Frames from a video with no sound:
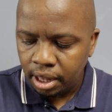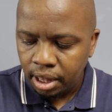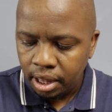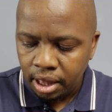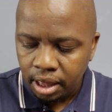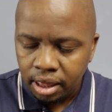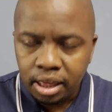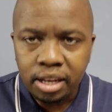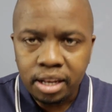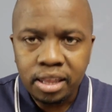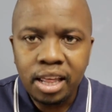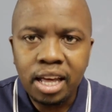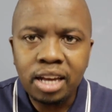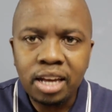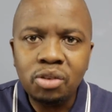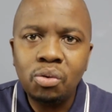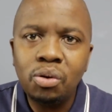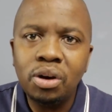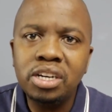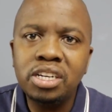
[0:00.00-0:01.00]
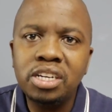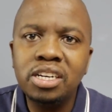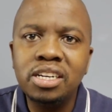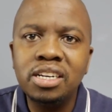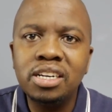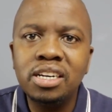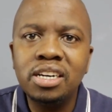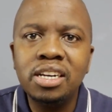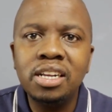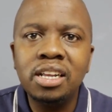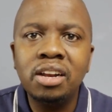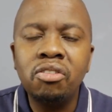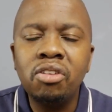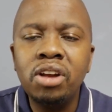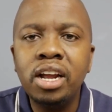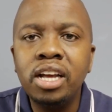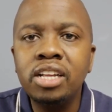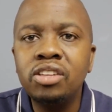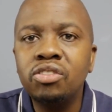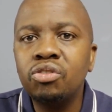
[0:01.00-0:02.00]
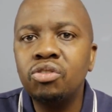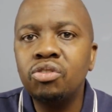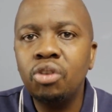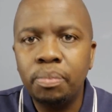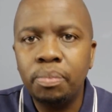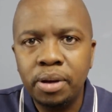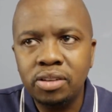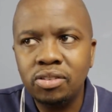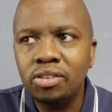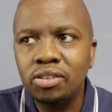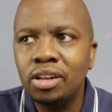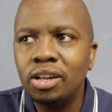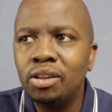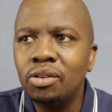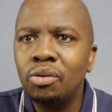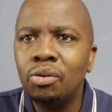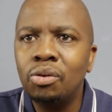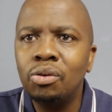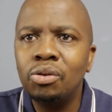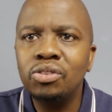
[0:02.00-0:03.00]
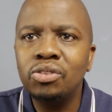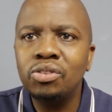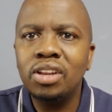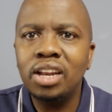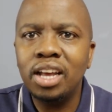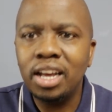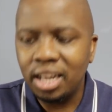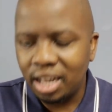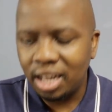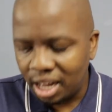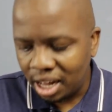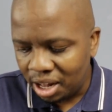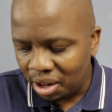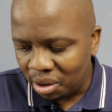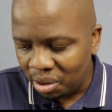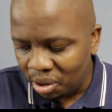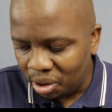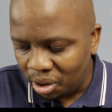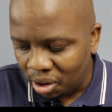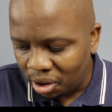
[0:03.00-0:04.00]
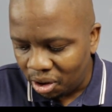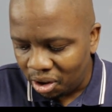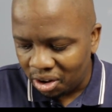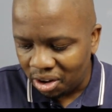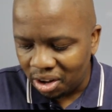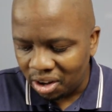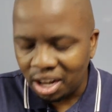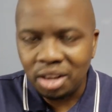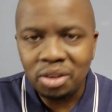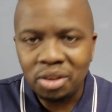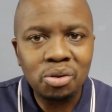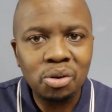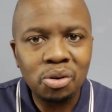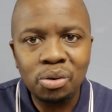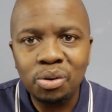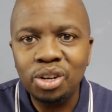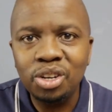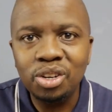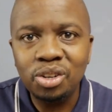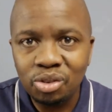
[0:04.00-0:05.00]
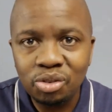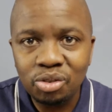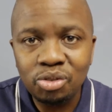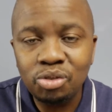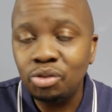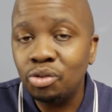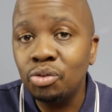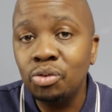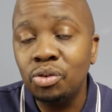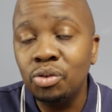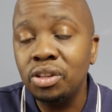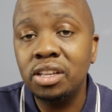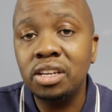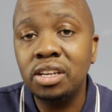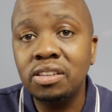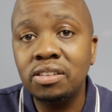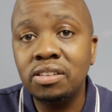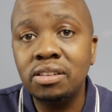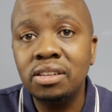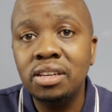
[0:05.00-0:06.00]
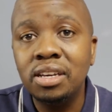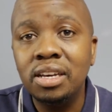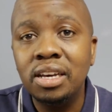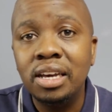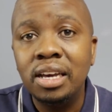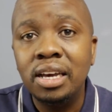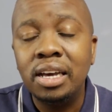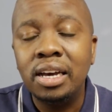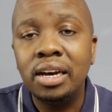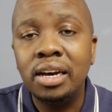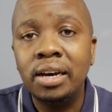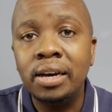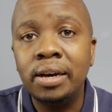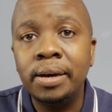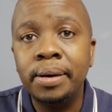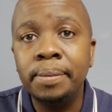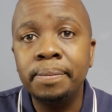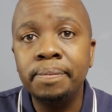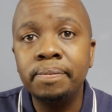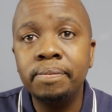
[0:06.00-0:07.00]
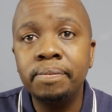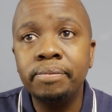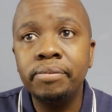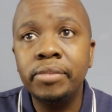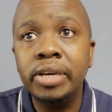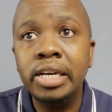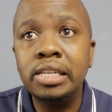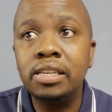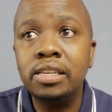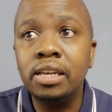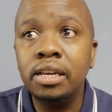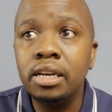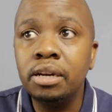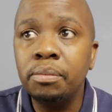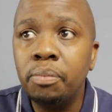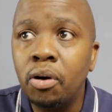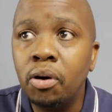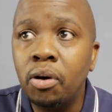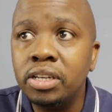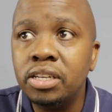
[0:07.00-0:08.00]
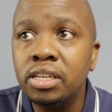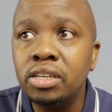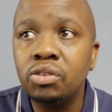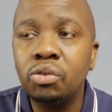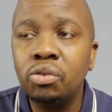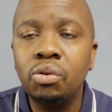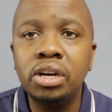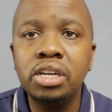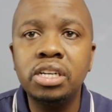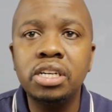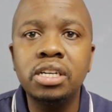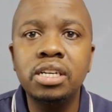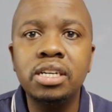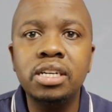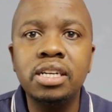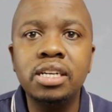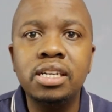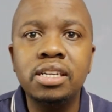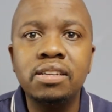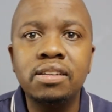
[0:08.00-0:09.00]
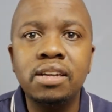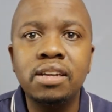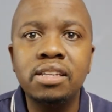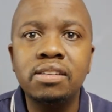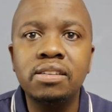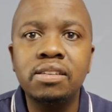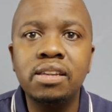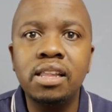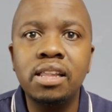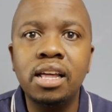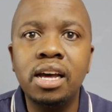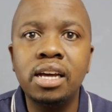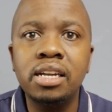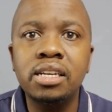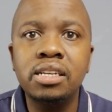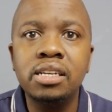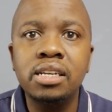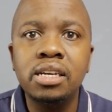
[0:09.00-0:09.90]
The third question relates to your personal goals. Like, how long are you going to do this? It's an important question in a sense that